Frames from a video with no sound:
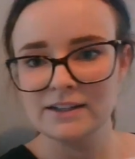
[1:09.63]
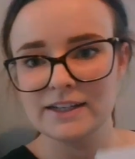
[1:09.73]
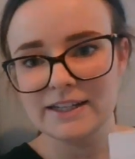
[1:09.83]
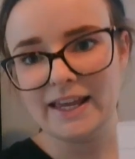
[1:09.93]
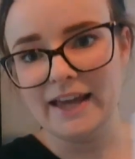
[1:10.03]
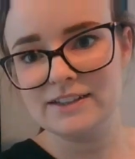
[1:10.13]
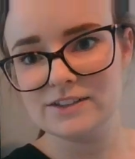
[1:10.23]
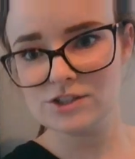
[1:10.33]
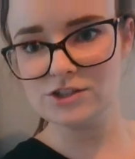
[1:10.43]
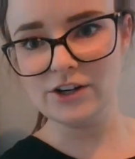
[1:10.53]
Okay,
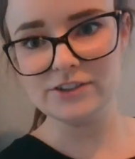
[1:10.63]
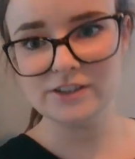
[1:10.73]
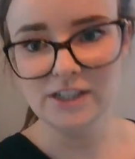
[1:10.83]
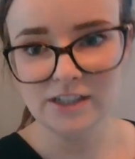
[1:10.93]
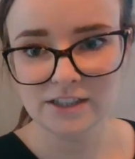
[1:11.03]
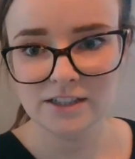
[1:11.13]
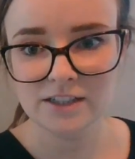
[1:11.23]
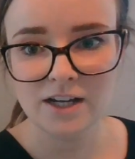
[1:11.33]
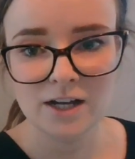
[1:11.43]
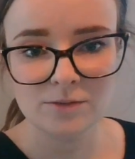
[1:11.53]
so
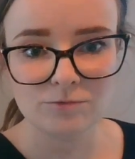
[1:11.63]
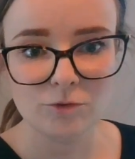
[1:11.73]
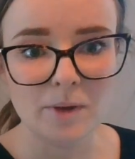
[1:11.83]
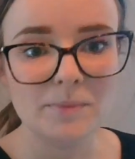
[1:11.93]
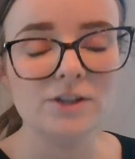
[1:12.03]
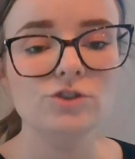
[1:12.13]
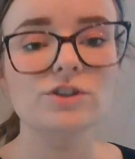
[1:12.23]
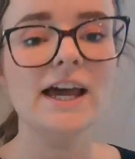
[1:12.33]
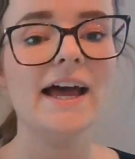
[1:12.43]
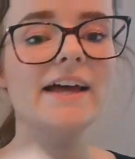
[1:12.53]
remember, you
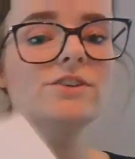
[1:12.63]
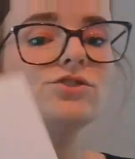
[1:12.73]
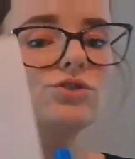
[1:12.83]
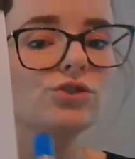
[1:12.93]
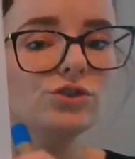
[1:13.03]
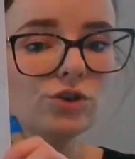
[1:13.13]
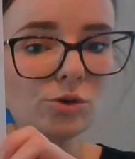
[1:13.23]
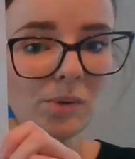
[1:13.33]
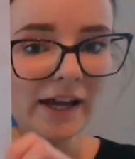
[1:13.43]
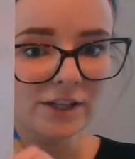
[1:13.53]
can do
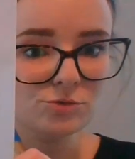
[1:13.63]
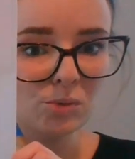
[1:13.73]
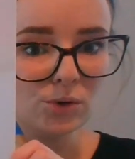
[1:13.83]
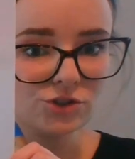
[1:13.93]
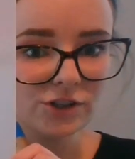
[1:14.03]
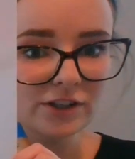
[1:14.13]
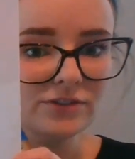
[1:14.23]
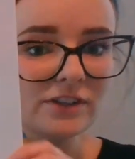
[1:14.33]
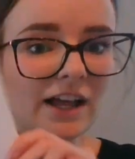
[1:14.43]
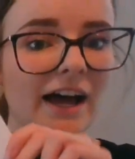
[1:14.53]
your page portrait if
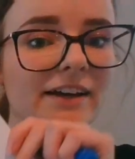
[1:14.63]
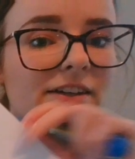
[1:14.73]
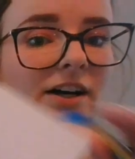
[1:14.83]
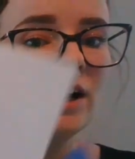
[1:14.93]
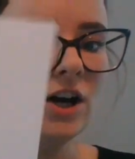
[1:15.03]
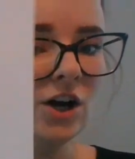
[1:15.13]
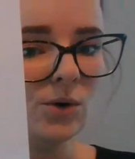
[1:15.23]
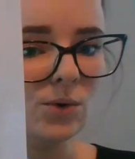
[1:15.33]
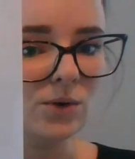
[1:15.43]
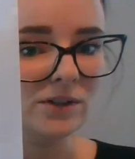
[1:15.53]
you like,
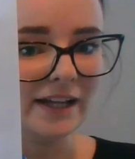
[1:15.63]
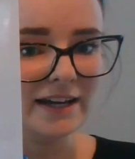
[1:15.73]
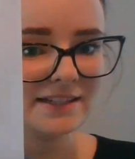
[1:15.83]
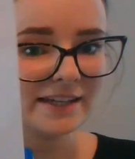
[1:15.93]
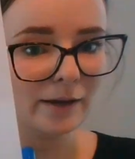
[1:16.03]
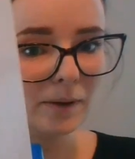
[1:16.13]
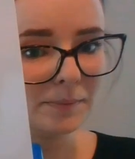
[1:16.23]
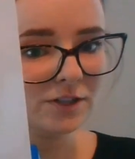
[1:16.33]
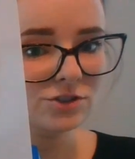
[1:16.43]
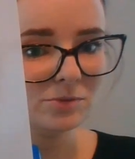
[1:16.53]
or landscape. I'm
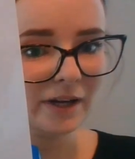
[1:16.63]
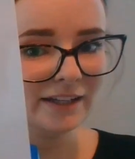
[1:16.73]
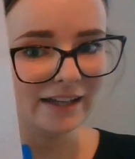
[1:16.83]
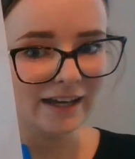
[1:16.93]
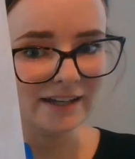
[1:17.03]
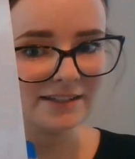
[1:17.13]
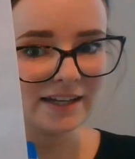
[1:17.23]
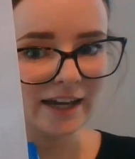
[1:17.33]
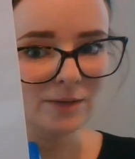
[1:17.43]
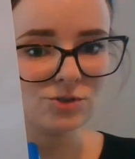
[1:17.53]
going to do mine
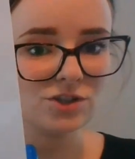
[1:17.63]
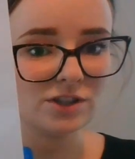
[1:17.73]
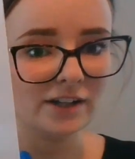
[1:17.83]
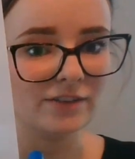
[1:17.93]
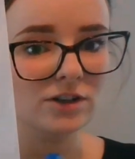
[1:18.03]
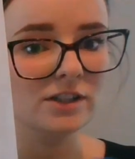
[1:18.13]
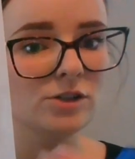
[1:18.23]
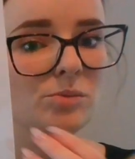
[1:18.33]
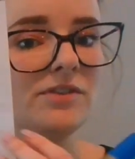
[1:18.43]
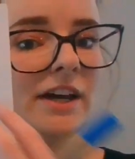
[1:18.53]
landscape just so that I've got a
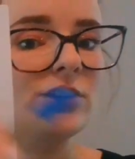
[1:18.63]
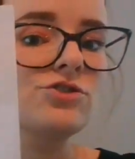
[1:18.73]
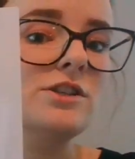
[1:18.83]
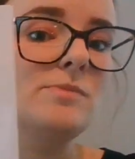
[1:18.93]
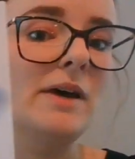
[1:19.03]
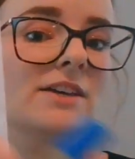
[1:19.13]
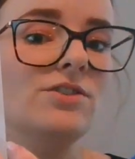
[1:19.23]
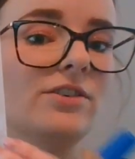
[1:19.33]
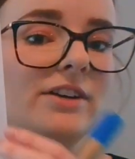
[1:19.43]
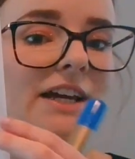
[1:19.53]
little bit of extra space on